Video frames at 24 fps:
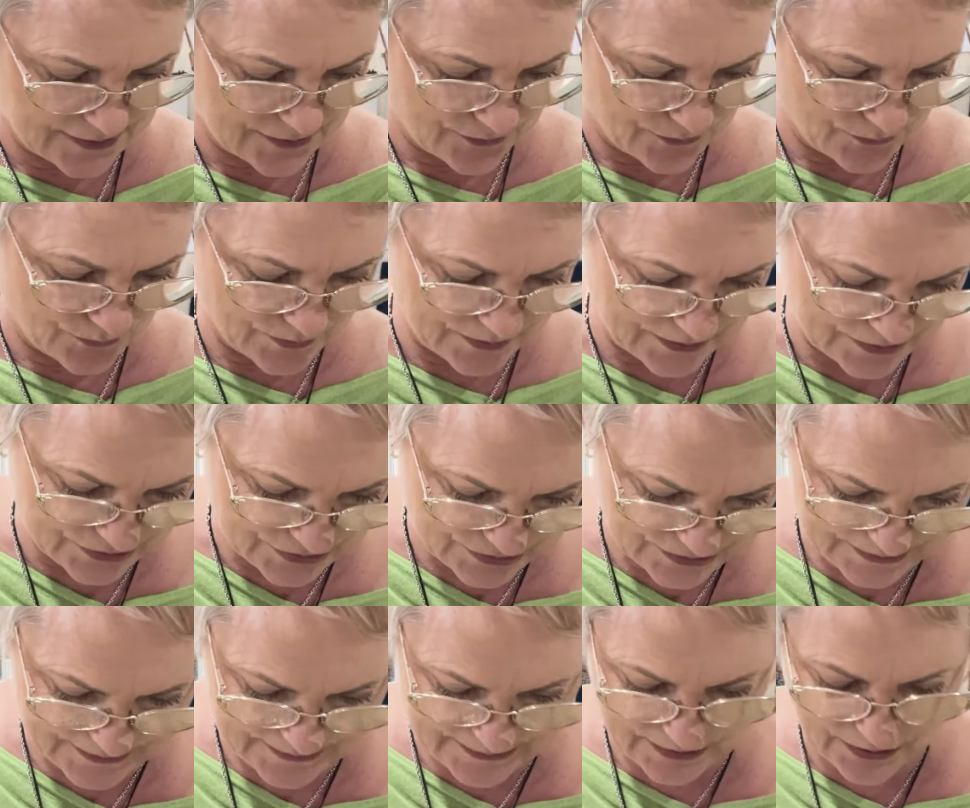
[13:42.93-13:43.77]
which
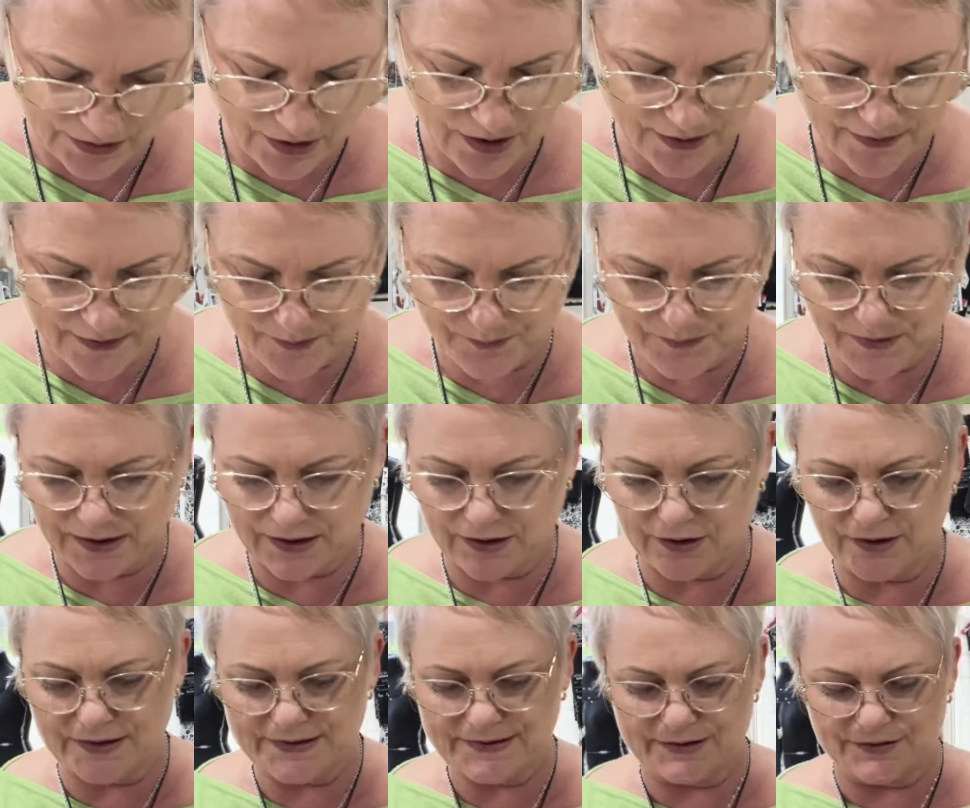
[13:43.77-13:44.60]
she said, oh, that'd make a
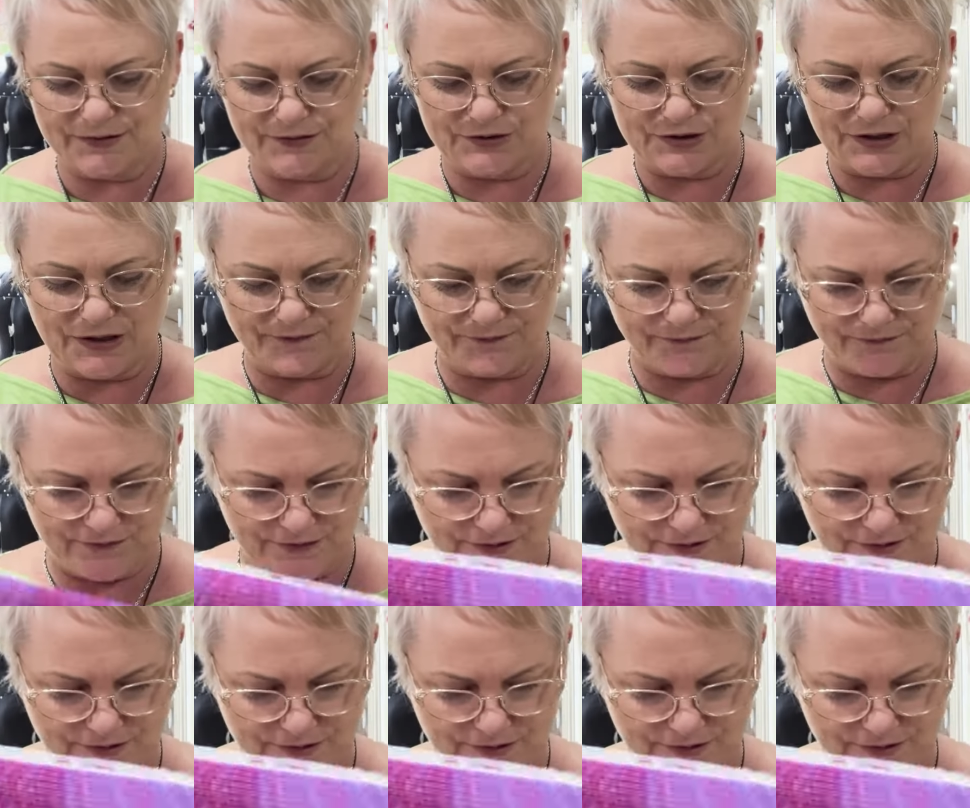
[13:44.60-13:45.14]
nice little top